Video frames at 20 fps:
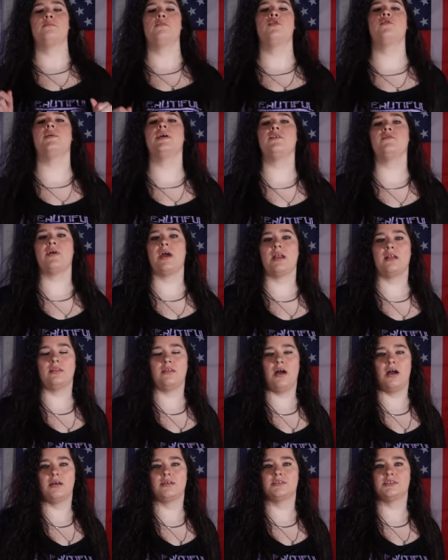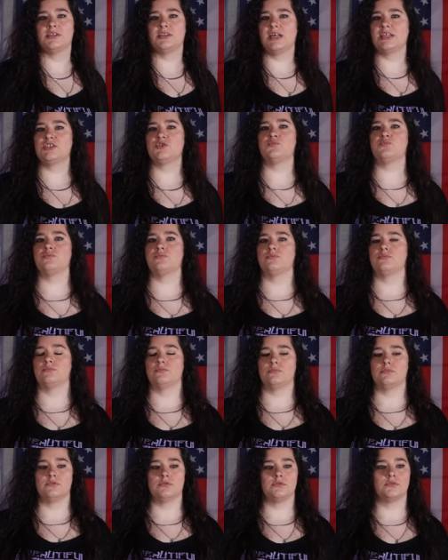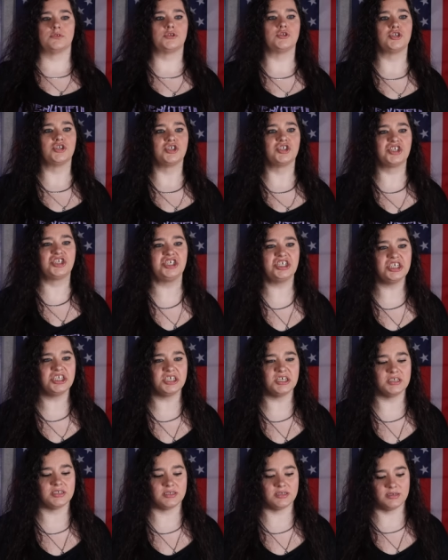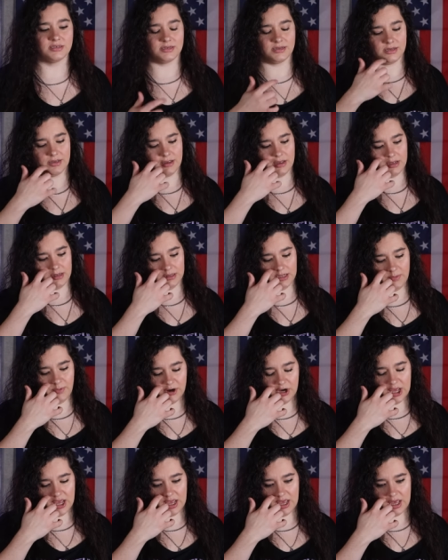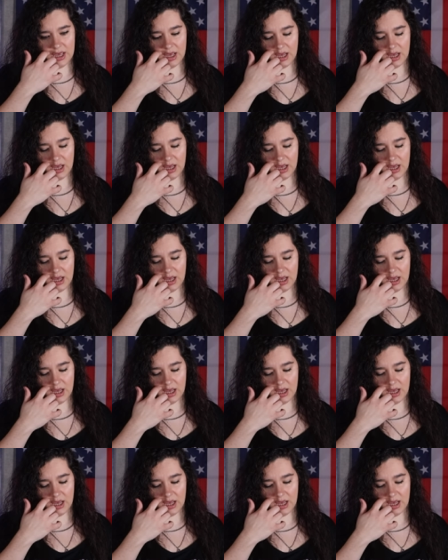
moving right along. So let's... Kill Liberty!